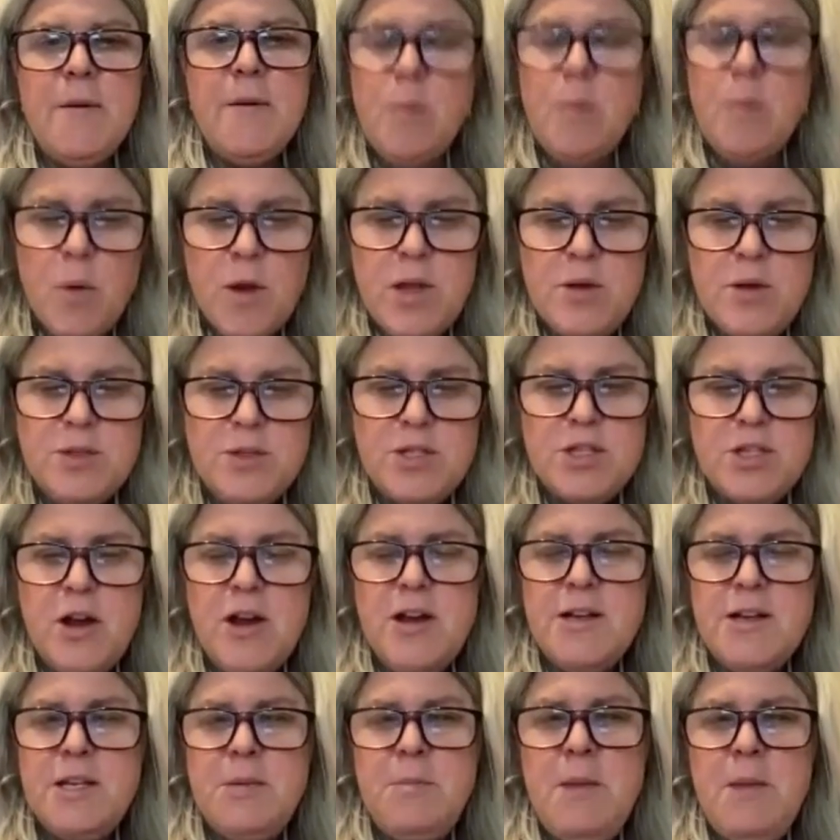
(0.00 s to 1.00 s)
When you
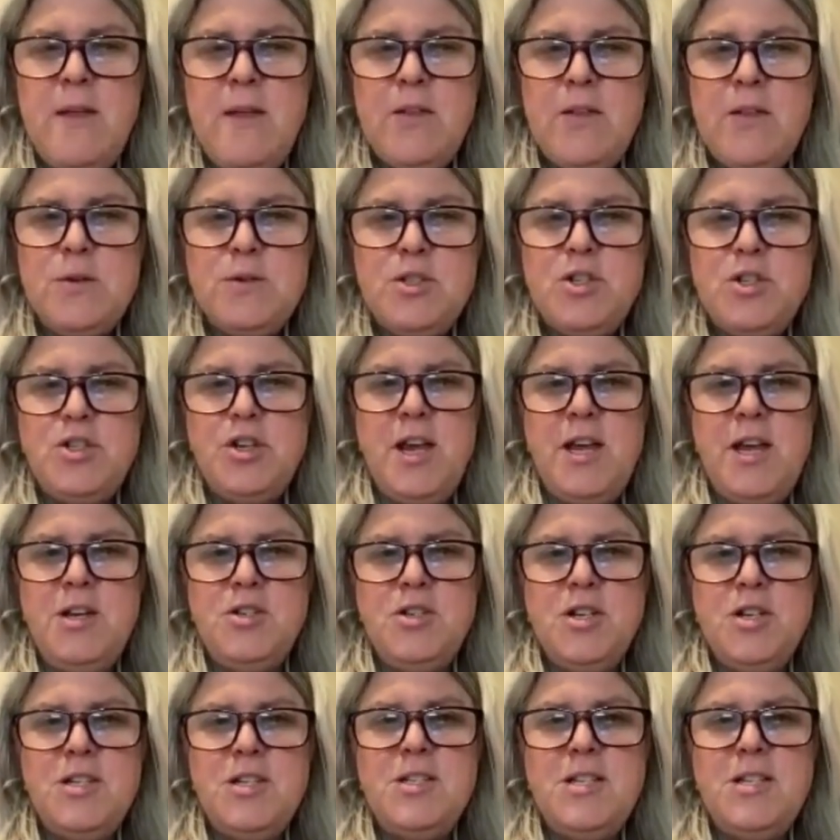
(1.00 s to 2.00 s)
start to make those
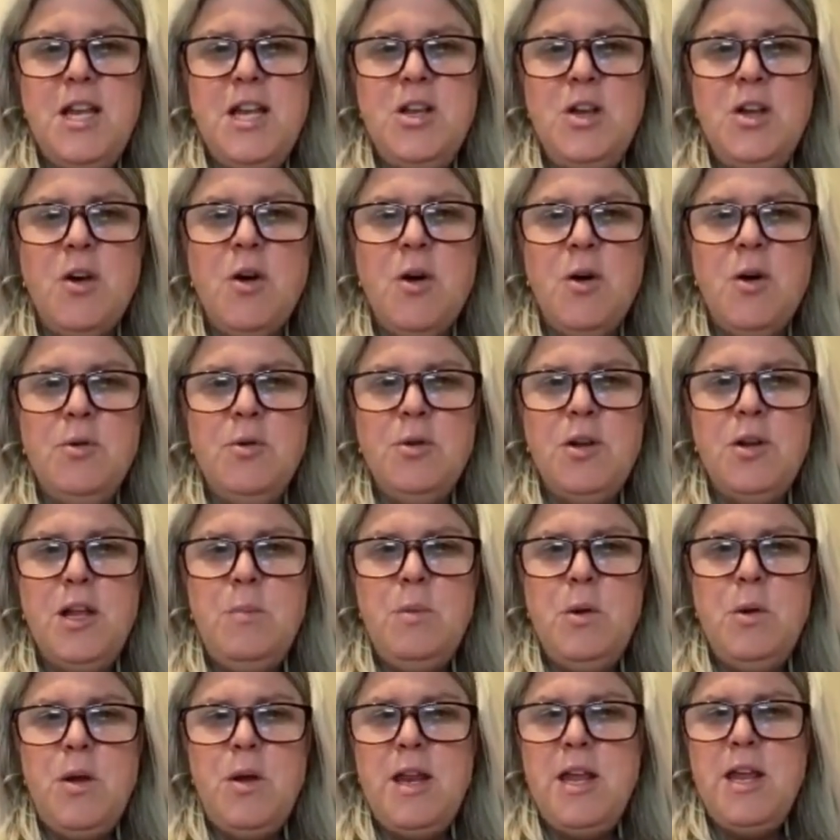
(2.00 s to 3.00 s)
changes in your own
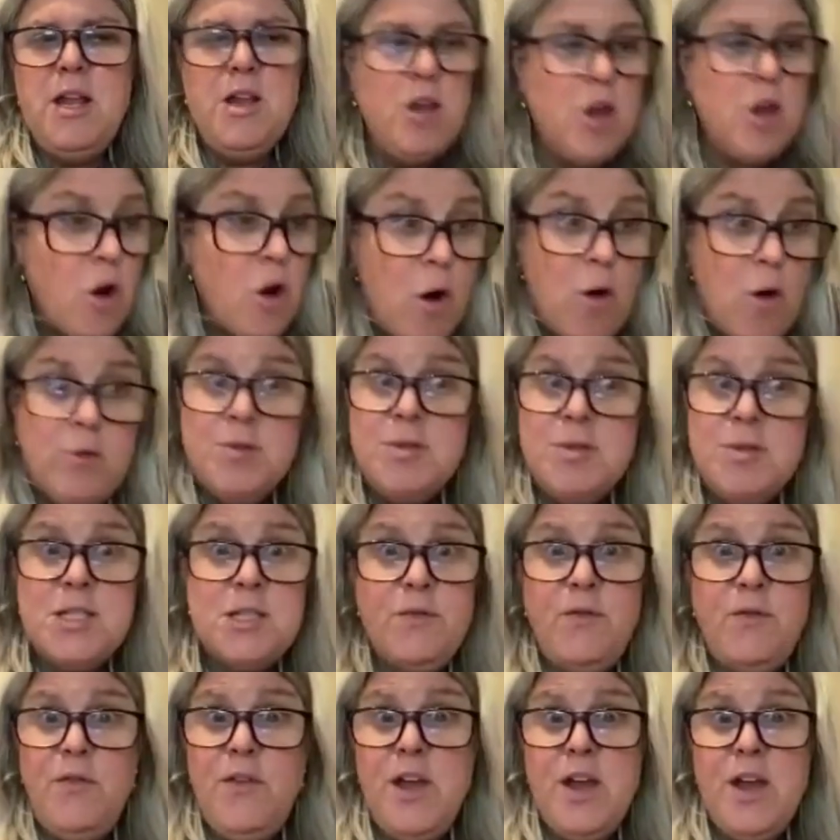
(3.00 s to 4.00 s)
community, in your own
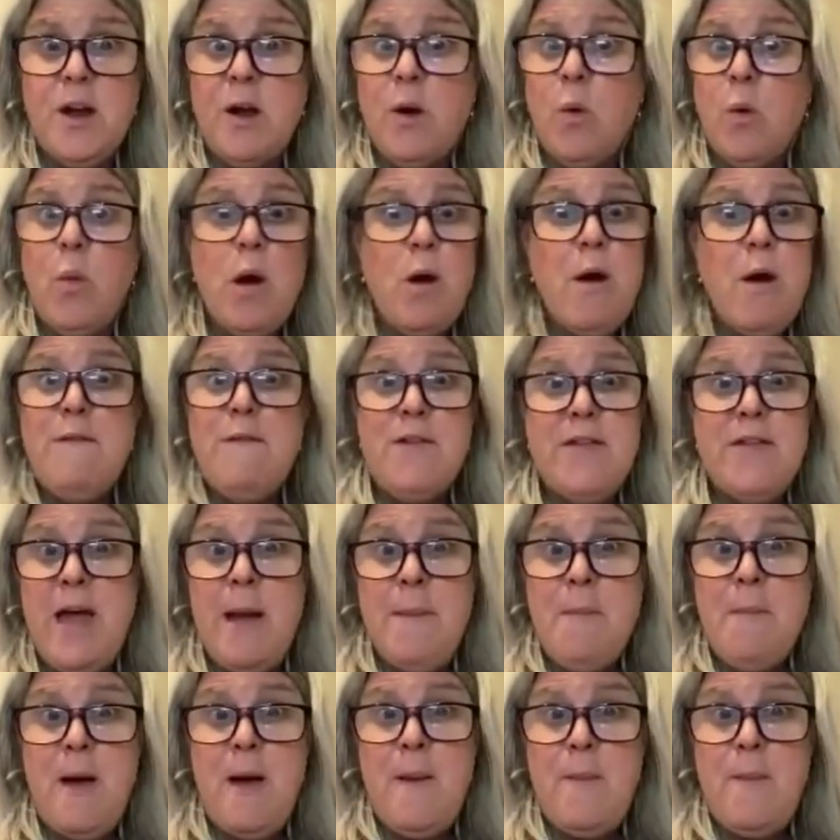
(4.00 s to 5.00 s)
sphere, wherever
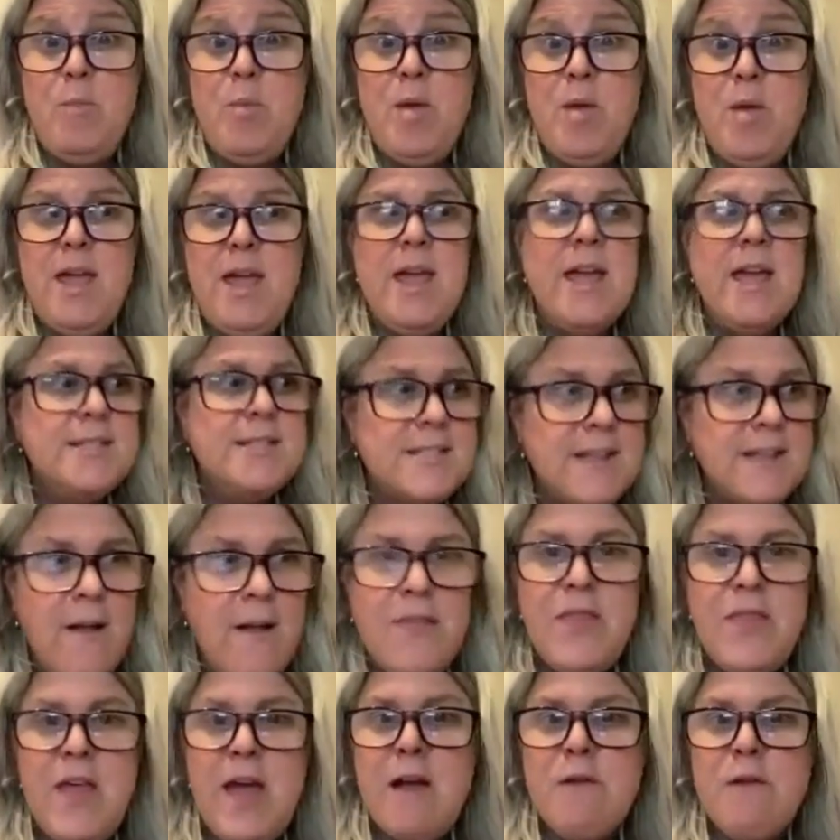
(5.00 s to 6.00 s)
that might be, it's
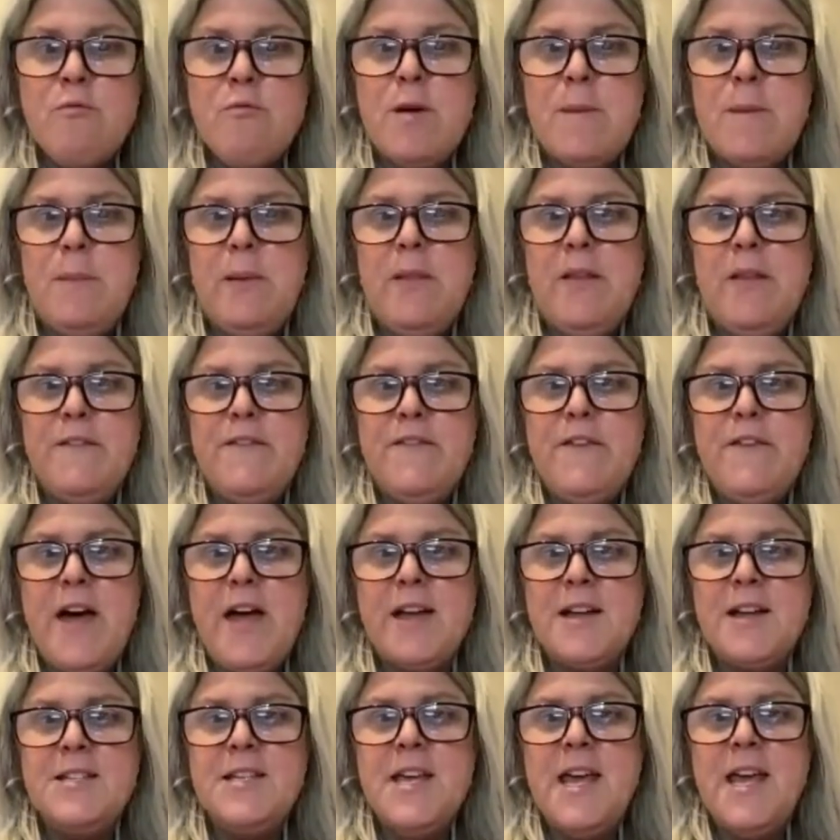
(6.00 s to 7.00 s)
got that ripple
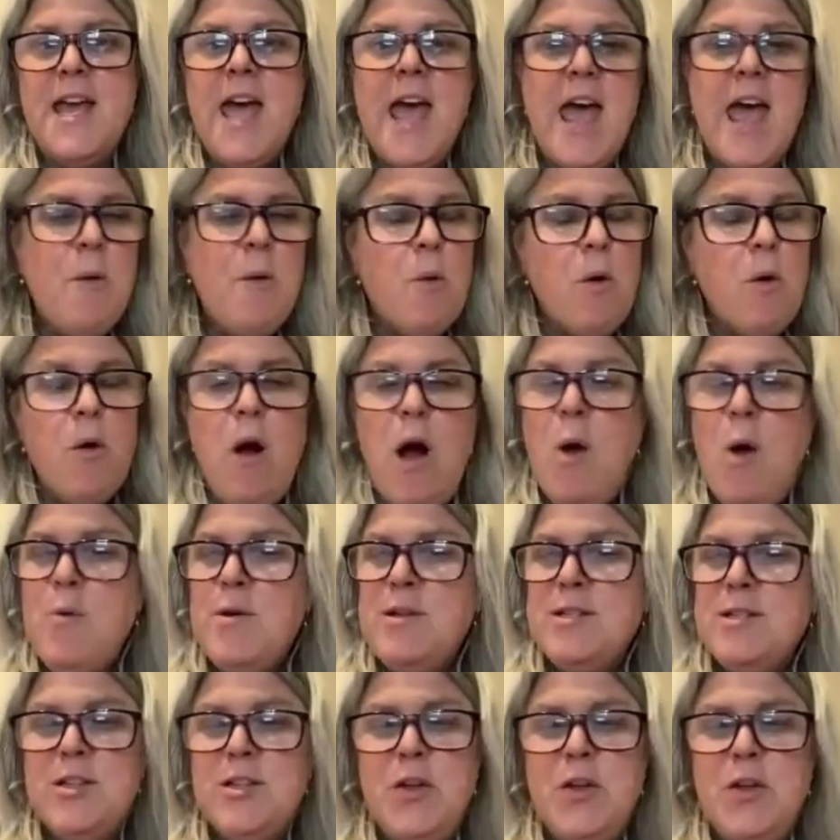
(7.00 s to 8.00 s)
effect. And we're
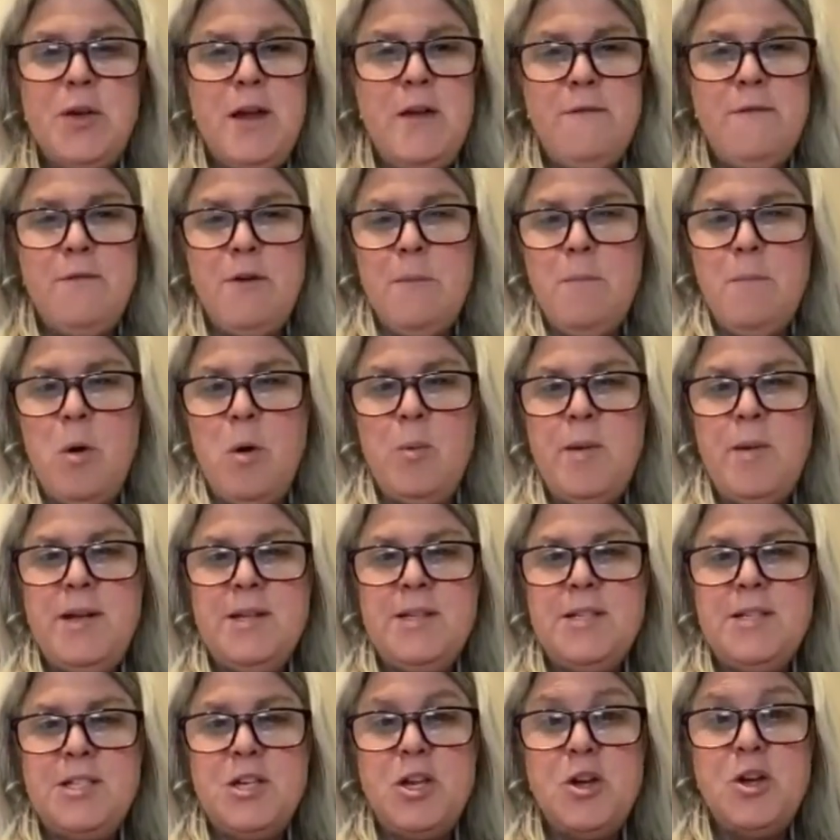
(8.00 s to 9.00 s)
always looking for
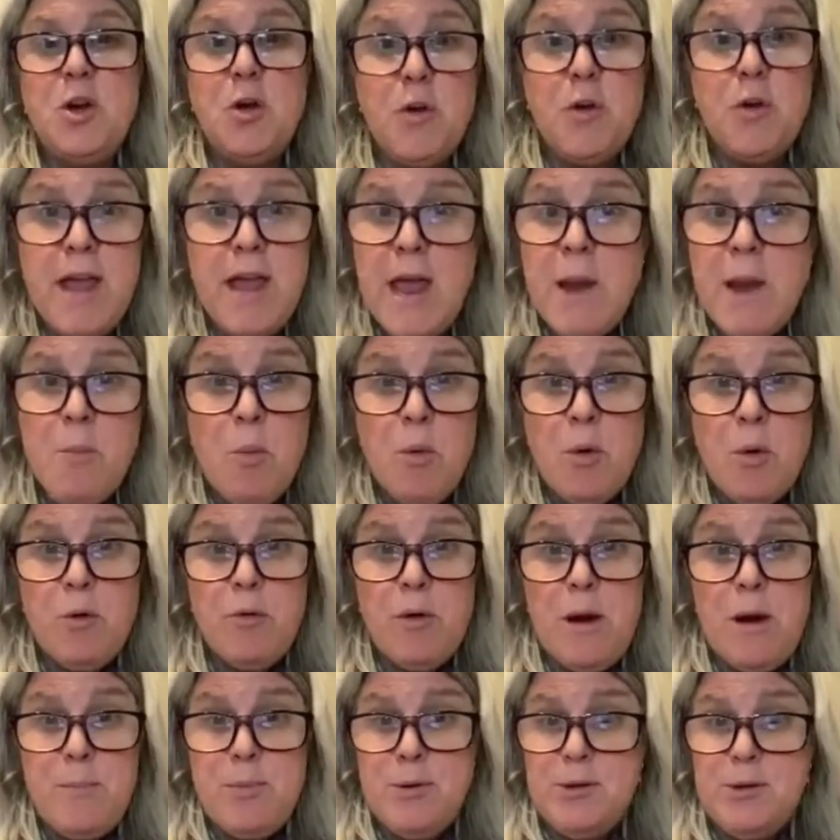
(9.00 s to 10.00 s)
moments to create more
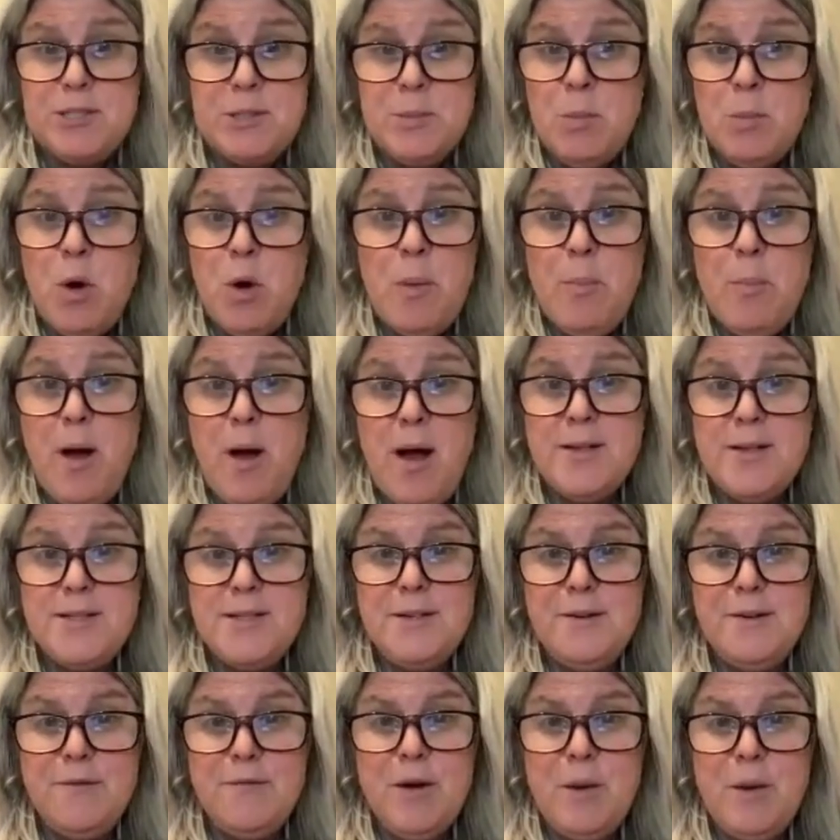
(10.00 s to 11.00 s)
ripples, more
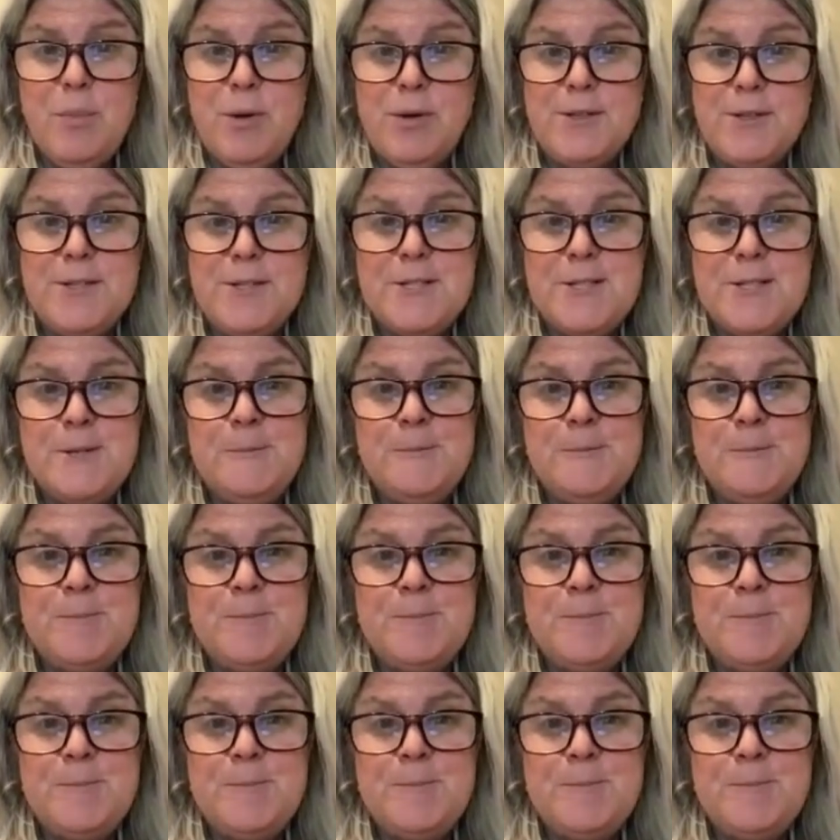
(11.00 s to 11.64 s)
positive ripples.